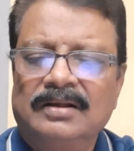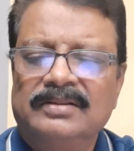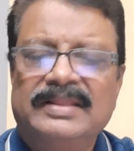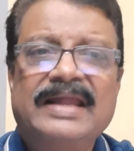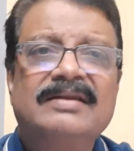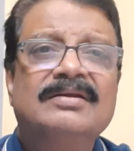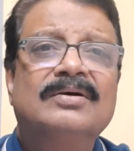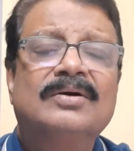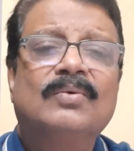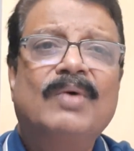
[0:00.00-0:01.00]

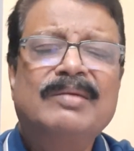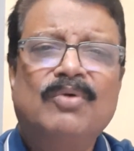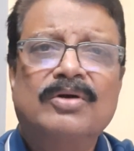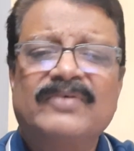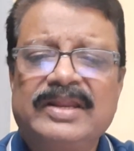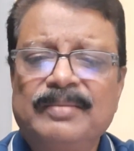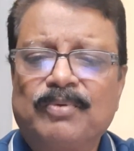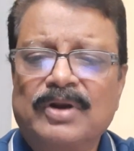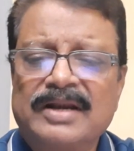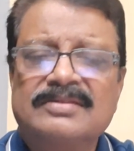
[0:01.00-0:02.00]
Then one more very
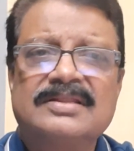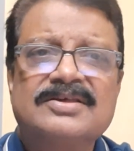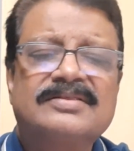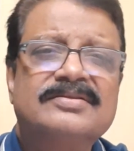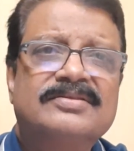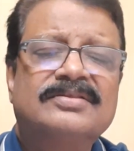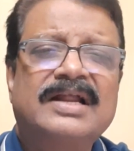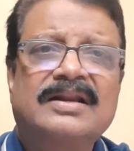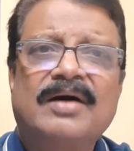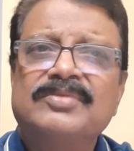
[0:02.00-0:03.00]
important suggestions
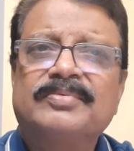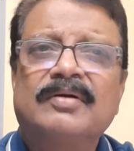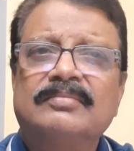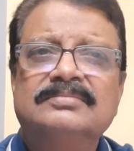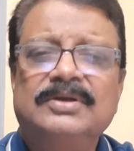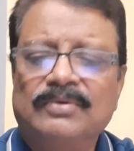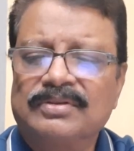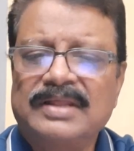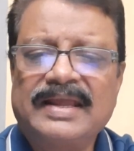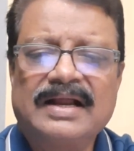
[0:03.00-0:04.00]
that comes from,
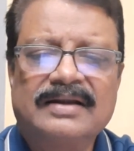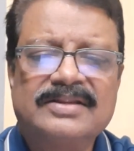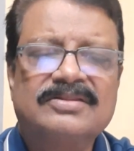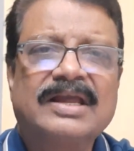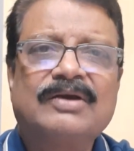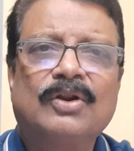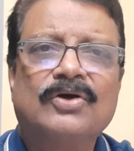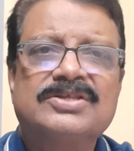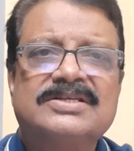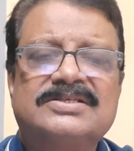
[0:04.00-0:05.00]

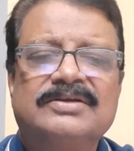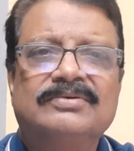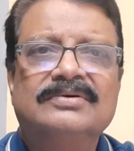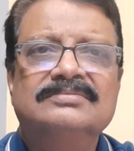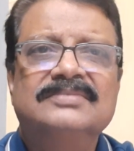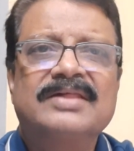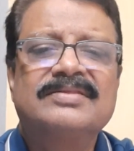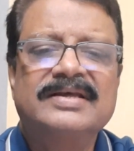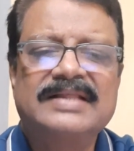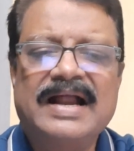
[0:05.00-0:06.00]
psychologists, they
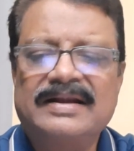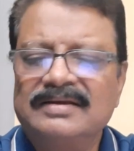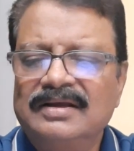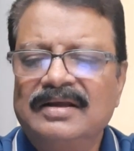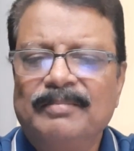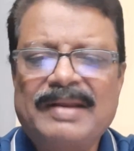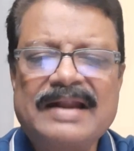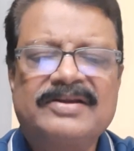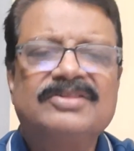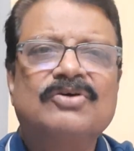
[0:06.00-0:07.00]
say that
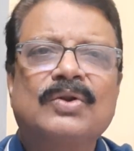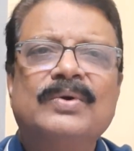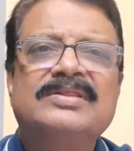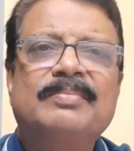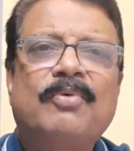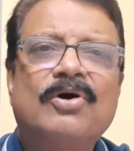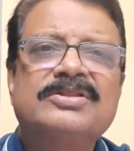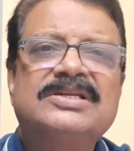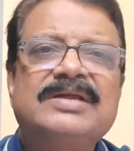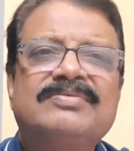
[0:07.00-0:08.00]
practice always a
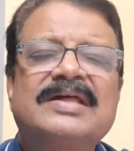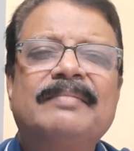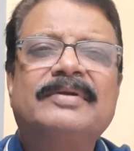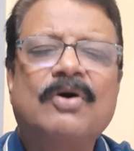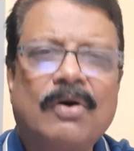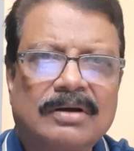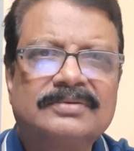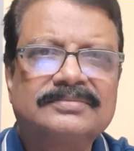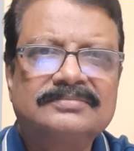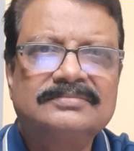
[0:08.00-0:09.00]
positive self-talk,
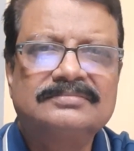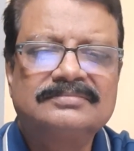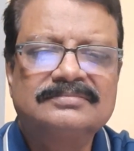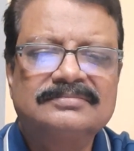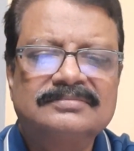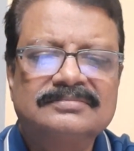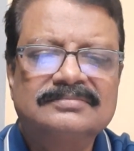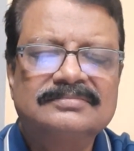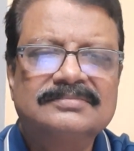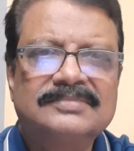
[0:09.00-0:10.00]

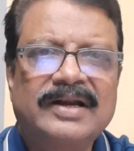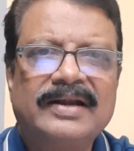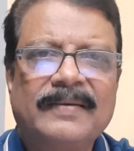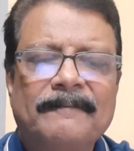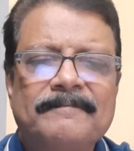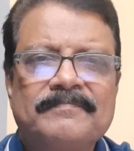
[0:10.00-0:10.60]
right?